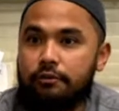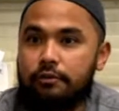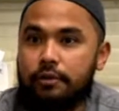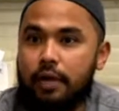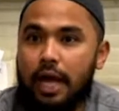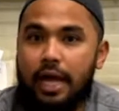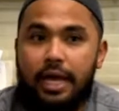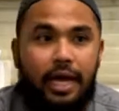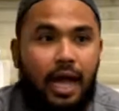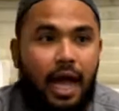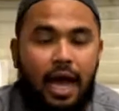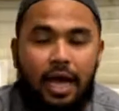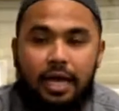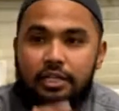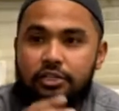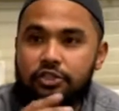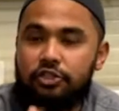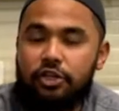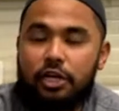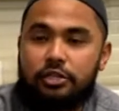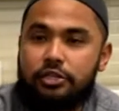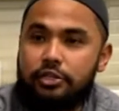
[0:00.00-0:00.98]
I can't
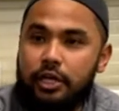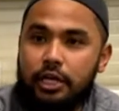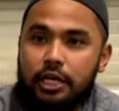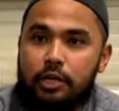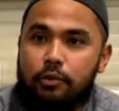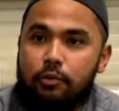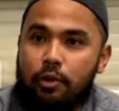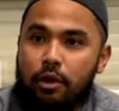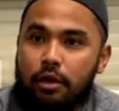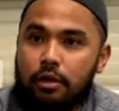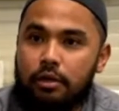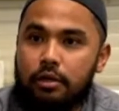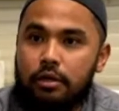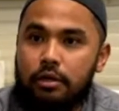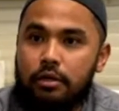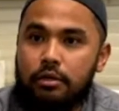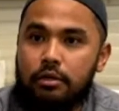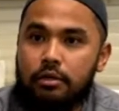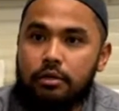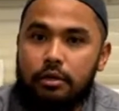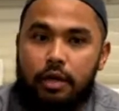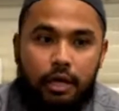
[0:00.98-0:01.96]
judge anyone,
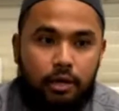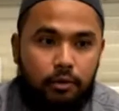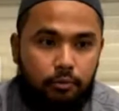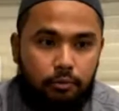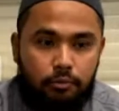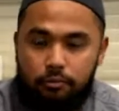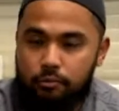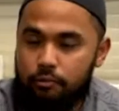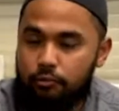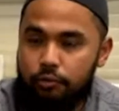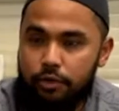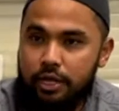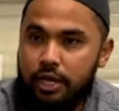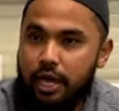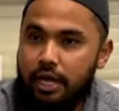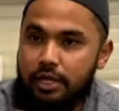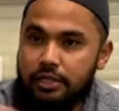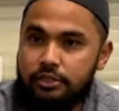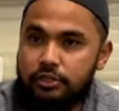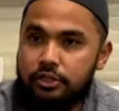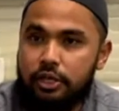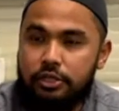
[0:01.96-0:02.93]
and we
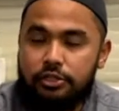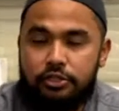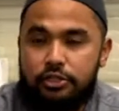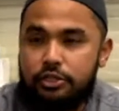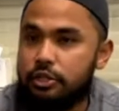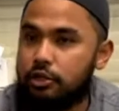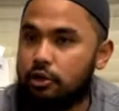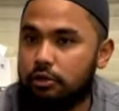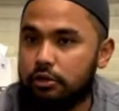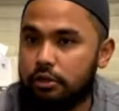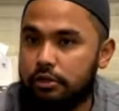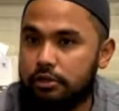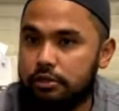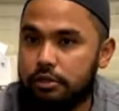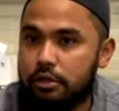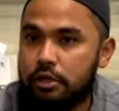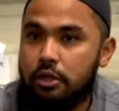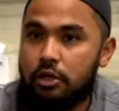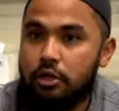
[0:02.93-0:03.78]
can't judge the others.